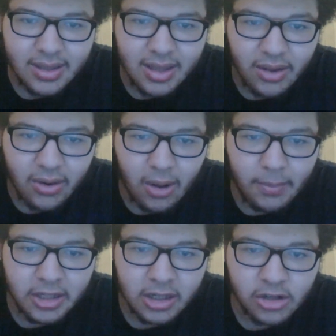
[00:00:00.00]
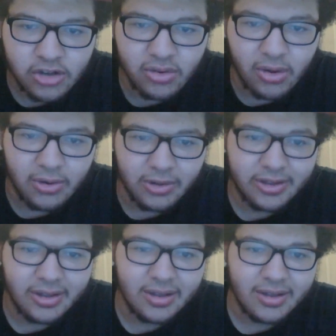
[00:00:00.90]
They're all being
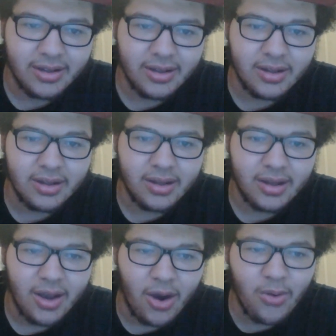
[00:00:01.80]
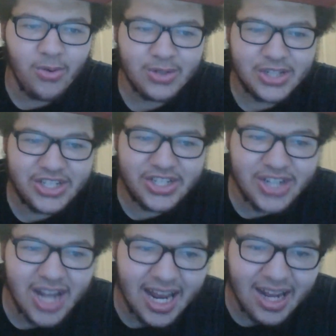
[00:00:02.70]
controlled. Oh
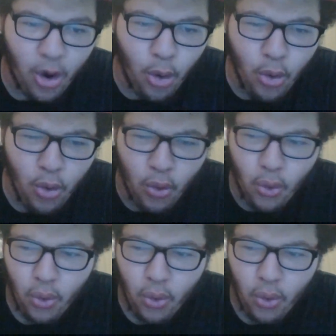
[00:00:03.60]
shit! Oh!